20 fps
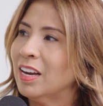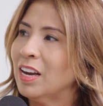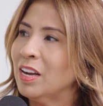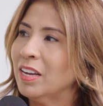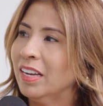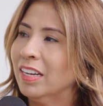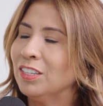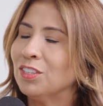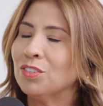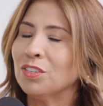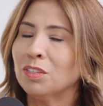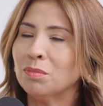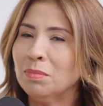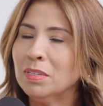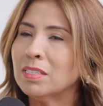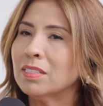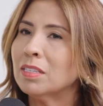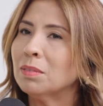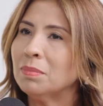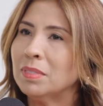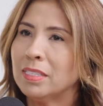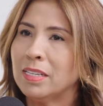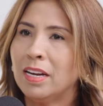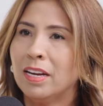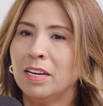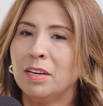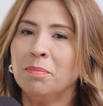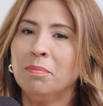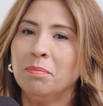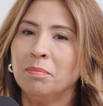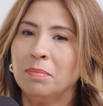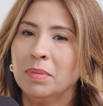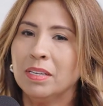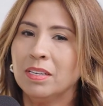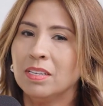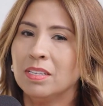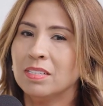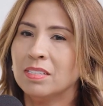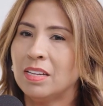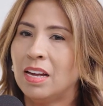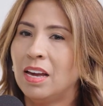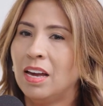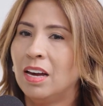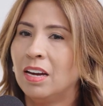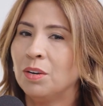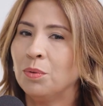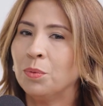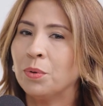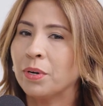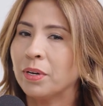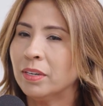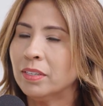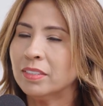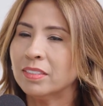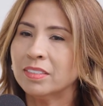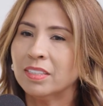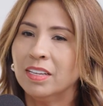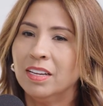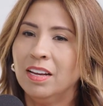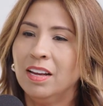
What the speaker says: It took me some time because I had worked